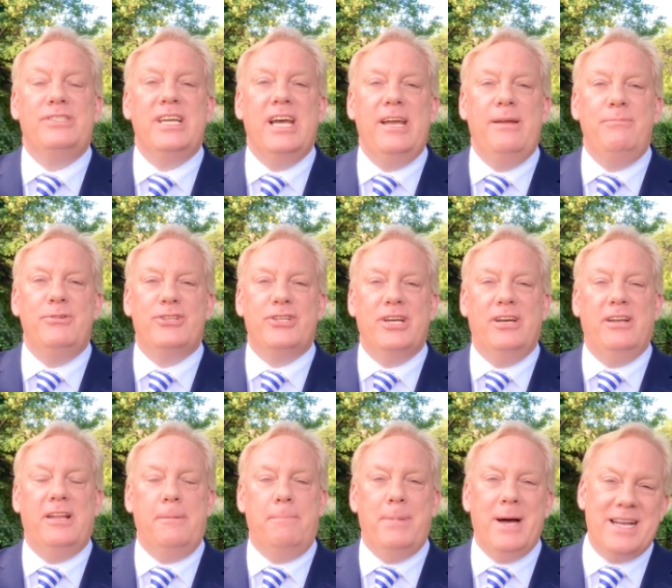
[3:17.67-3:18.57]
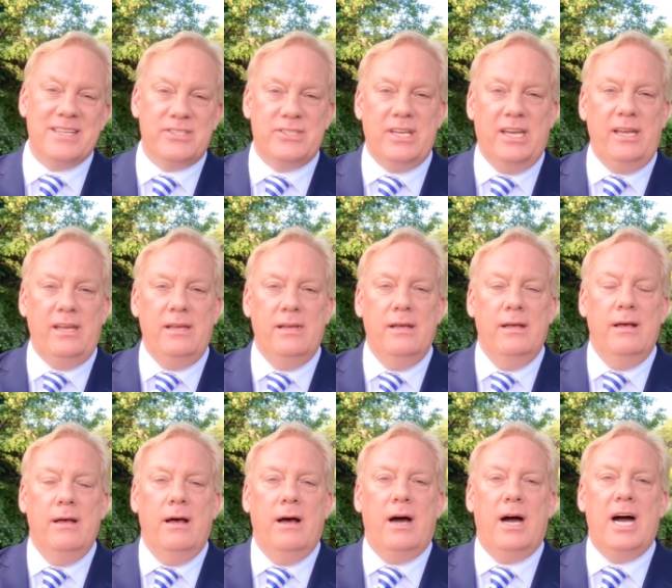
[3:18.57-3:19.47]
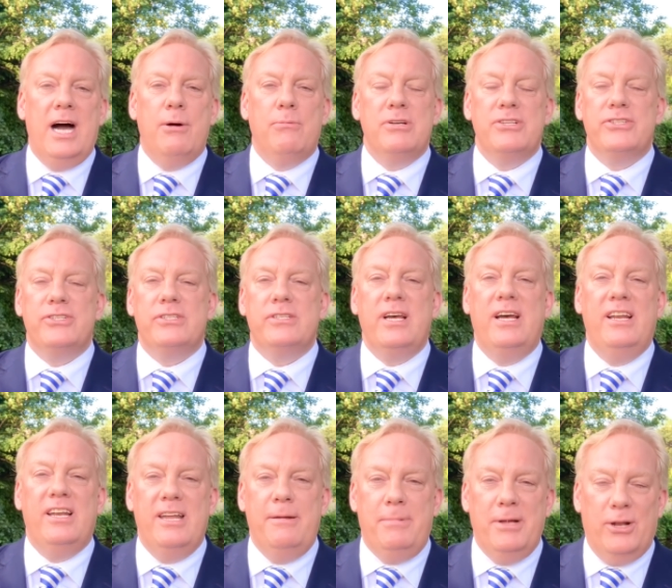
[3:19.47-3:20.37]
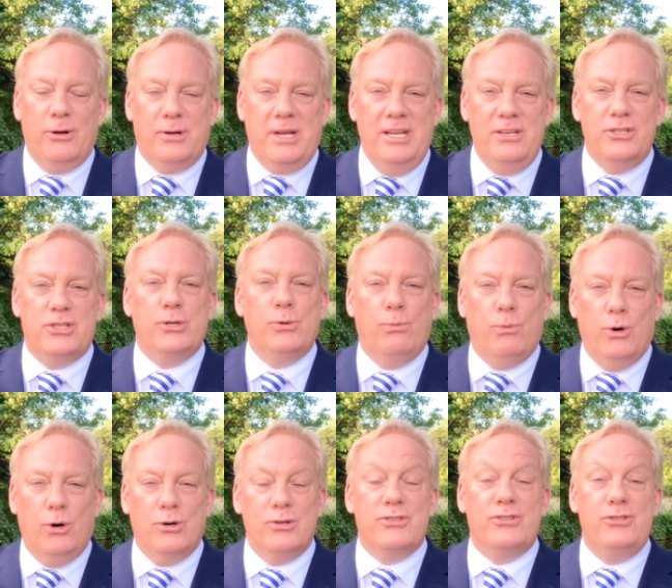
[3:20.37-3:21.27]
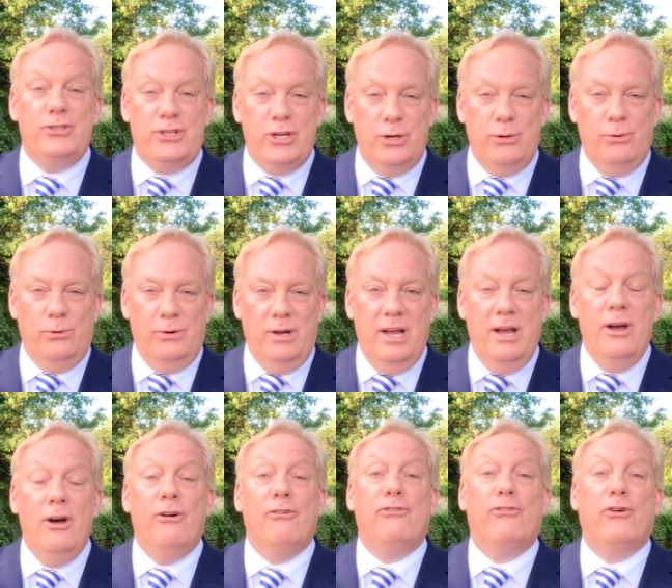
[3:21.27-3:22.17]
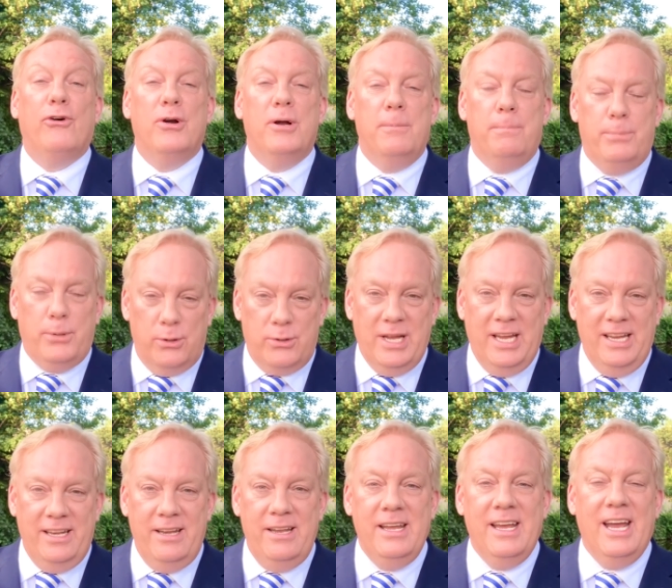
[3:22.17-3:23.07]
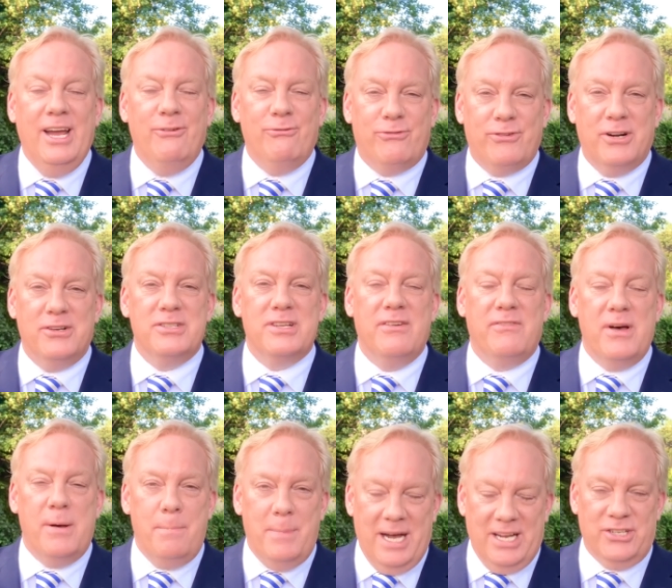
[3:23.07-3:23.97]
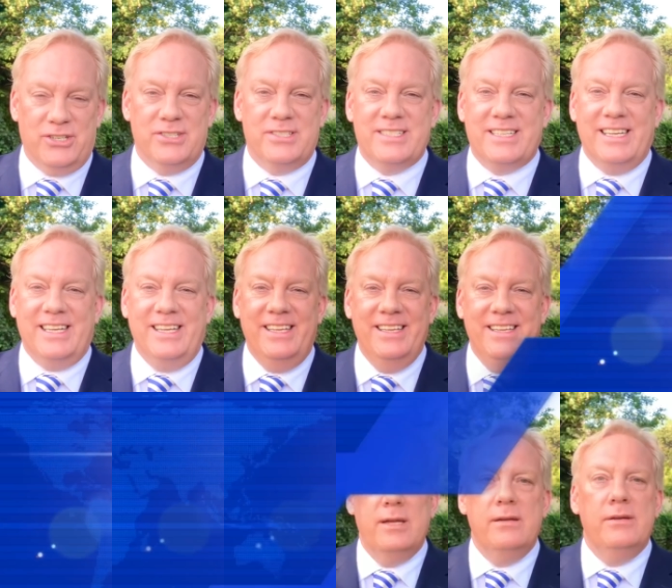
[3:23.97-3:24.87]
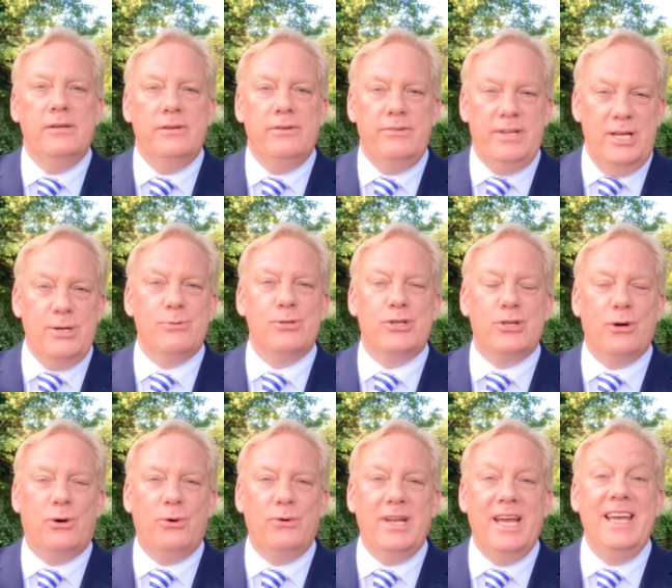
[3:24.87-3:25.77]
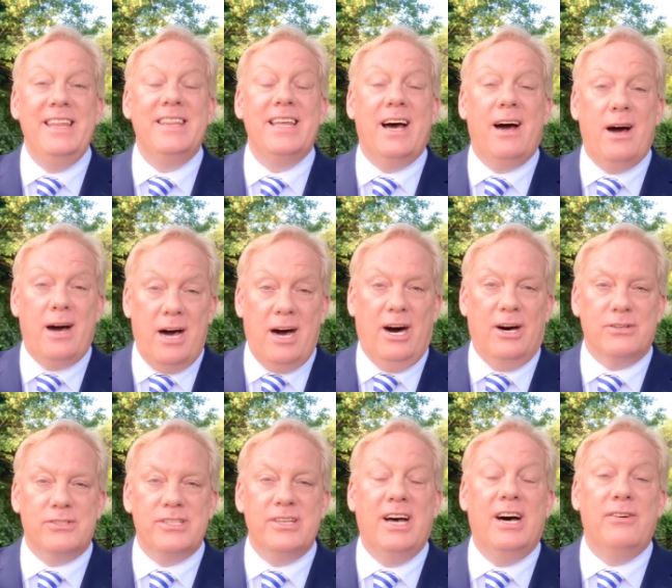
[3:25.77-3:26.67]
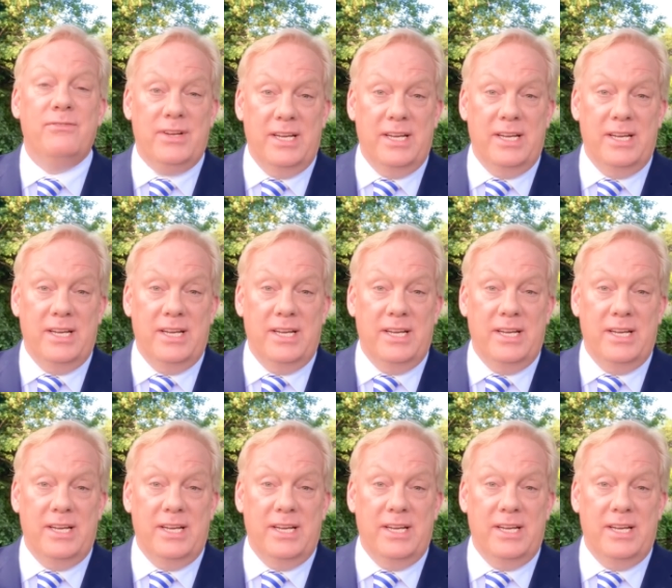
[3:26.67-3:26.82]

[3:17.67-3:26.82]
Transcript: Dame Shirley Bassey, I would certainly be looking towards June for a booking in front of Her Majesty. Neil Sean in the heart of